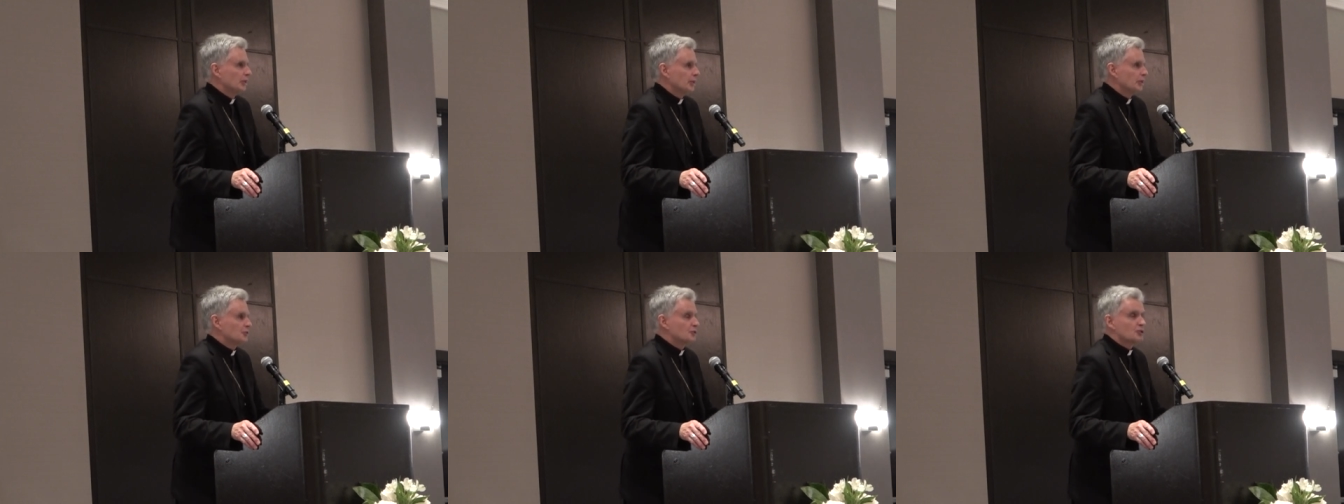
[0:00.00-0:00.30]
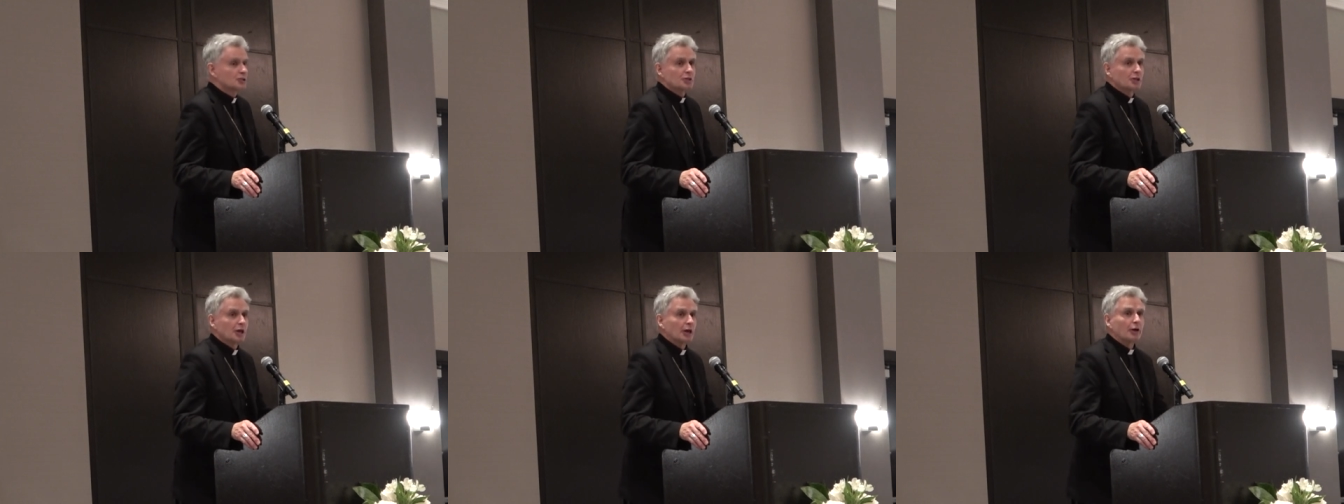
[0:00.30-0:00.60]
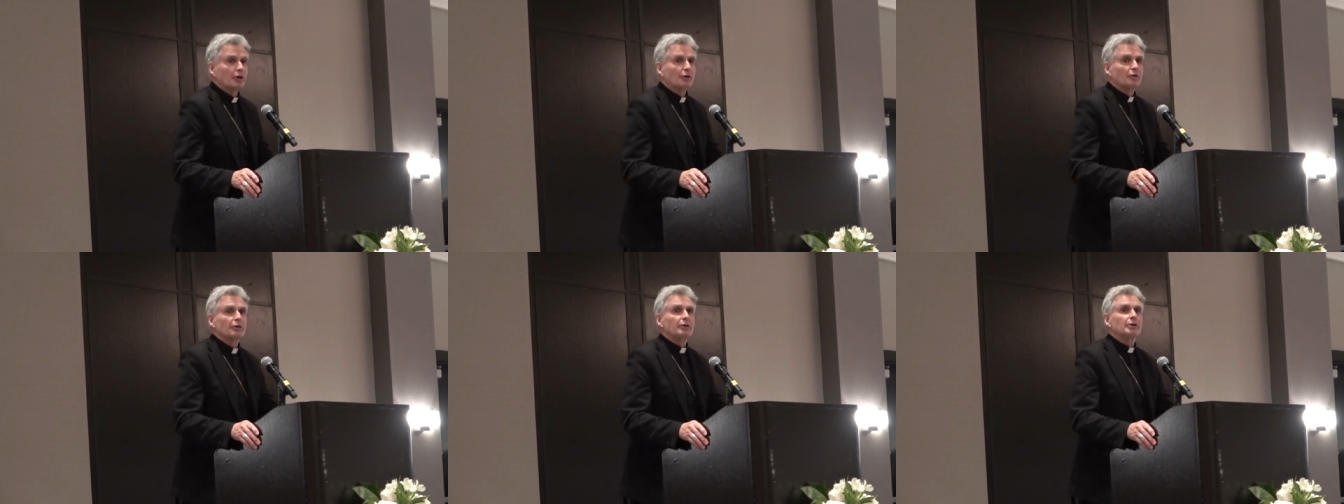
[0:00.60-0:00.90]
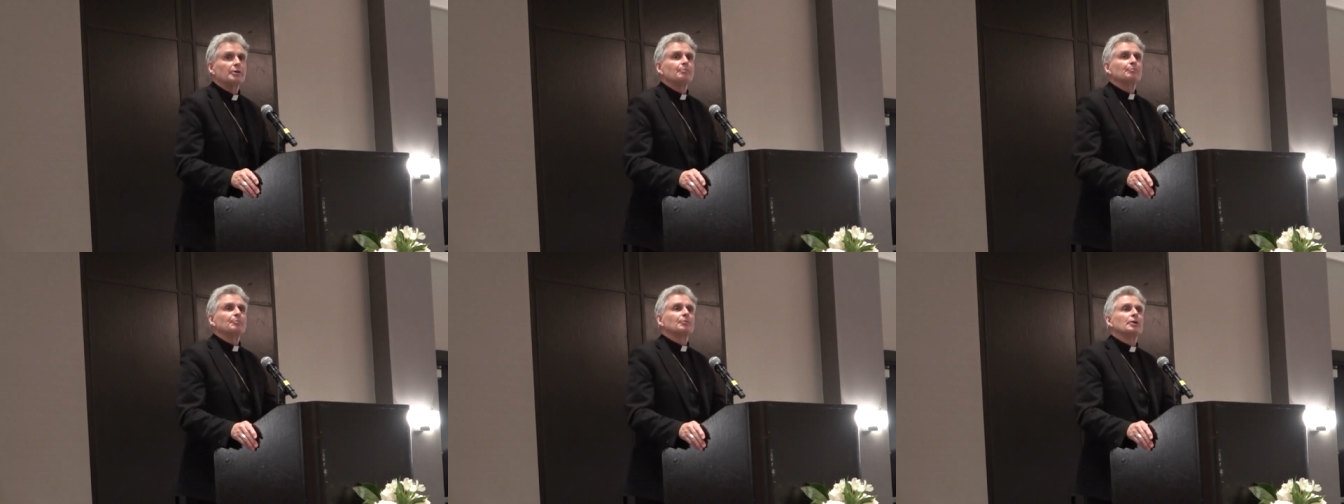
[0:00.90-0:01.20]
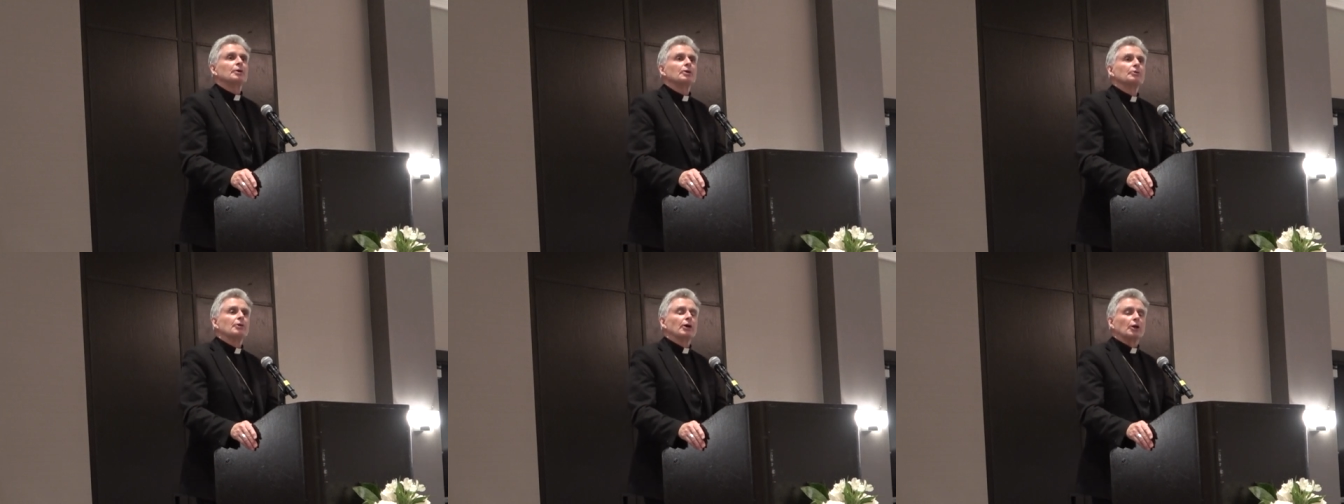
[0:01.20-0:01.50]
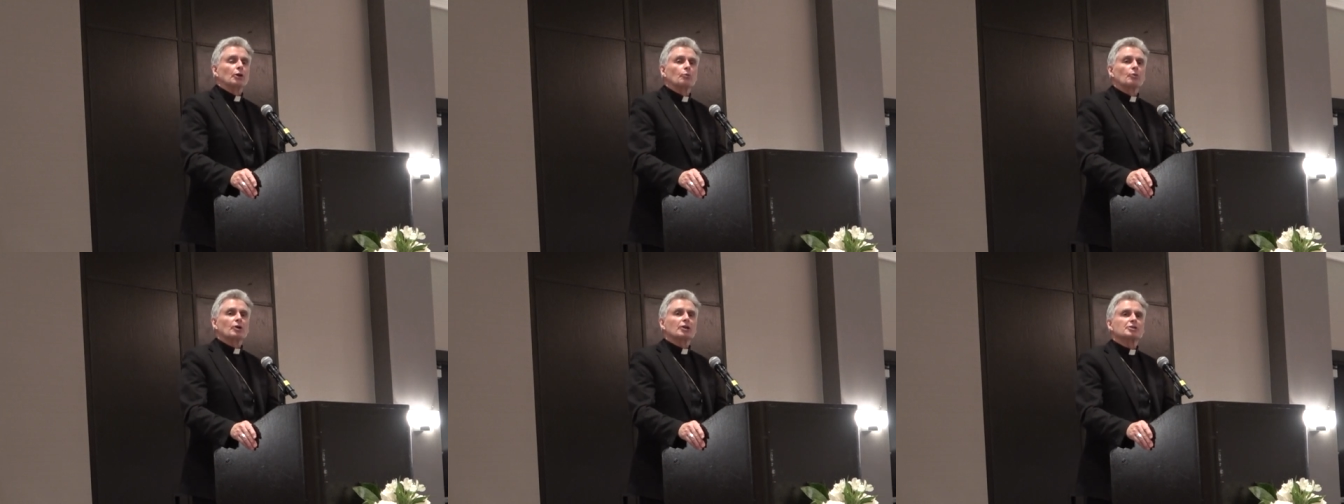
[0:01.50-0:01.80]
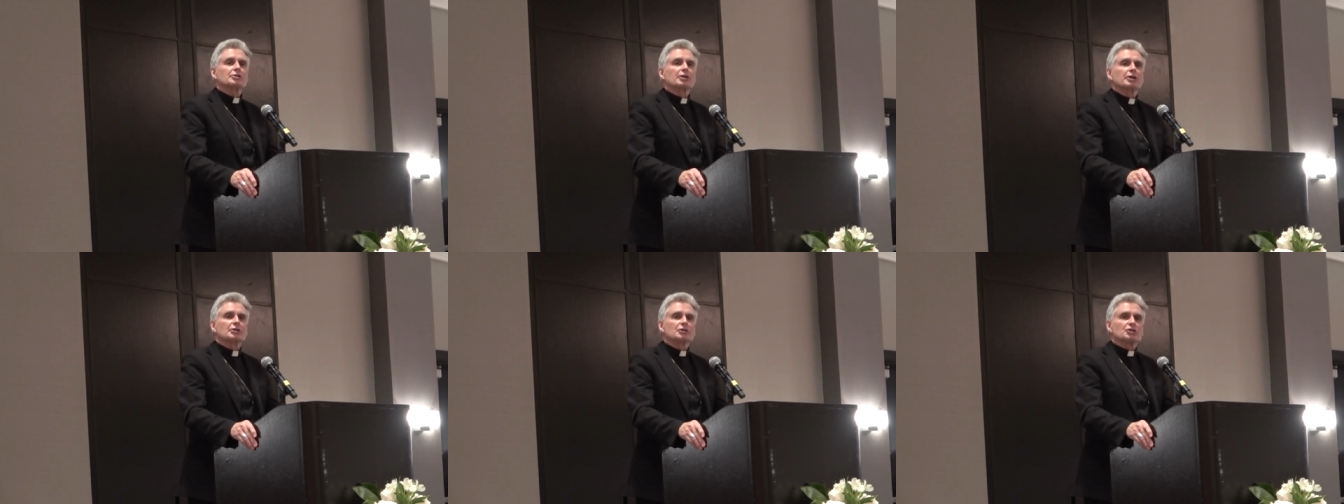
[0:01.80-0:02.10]
is scared. They don't
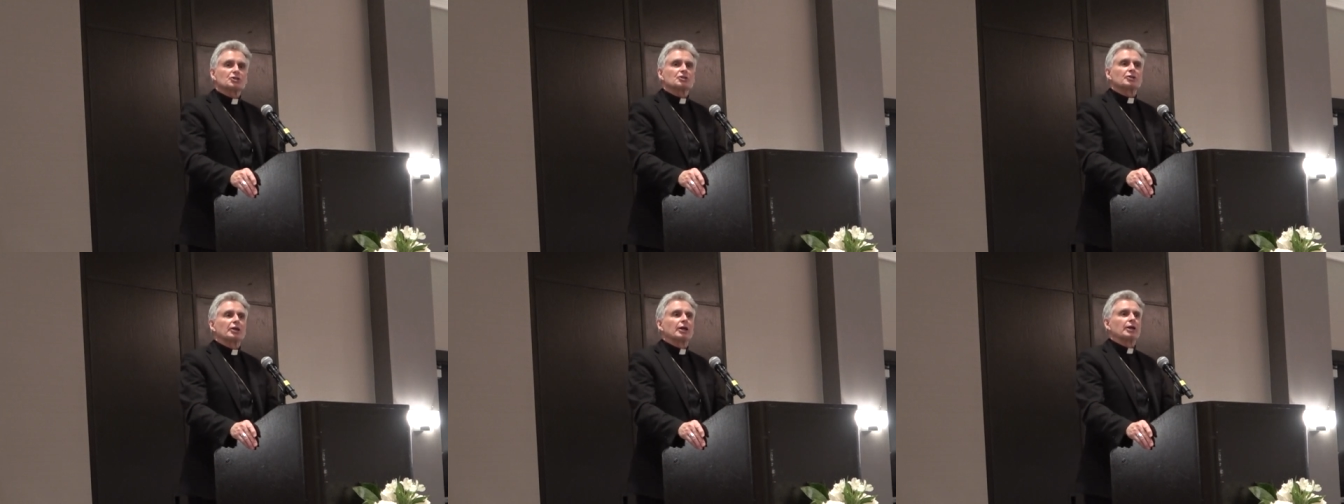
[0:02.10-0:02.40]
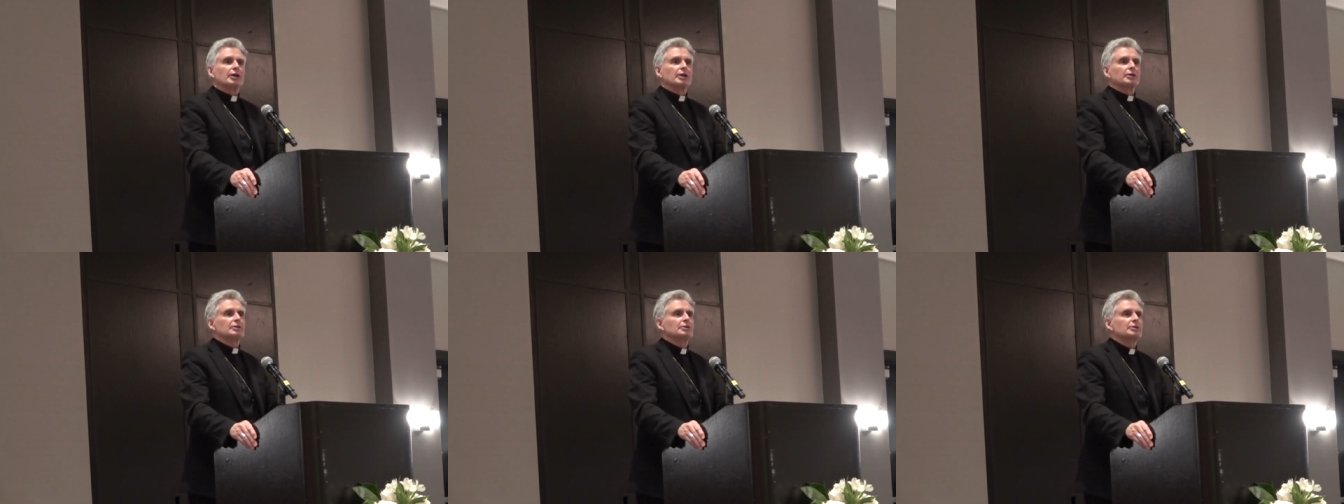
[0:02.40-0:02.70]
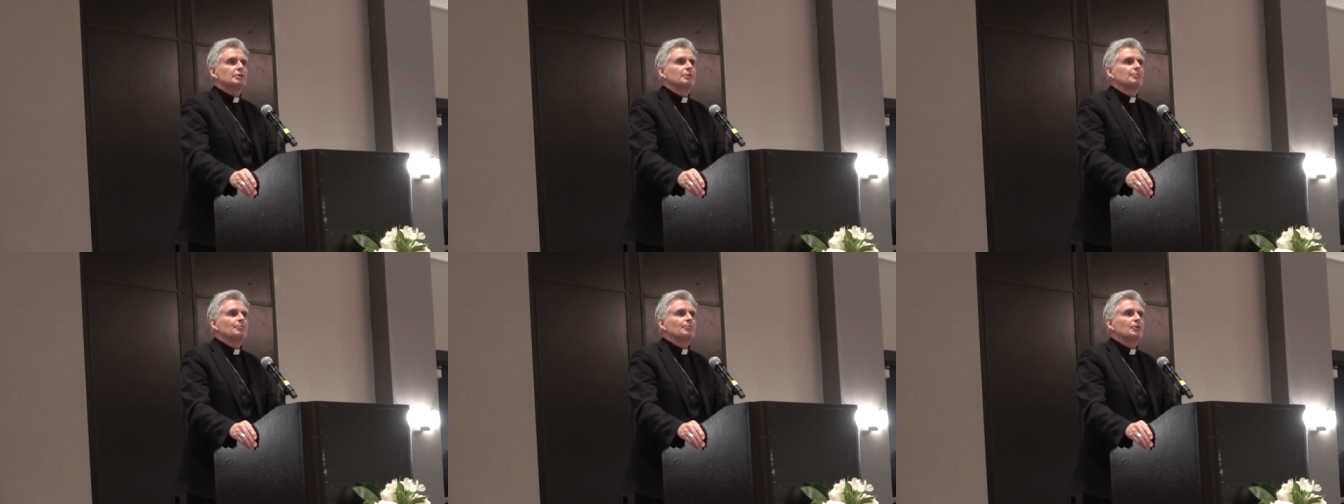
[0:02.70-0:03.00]
want to take a stand.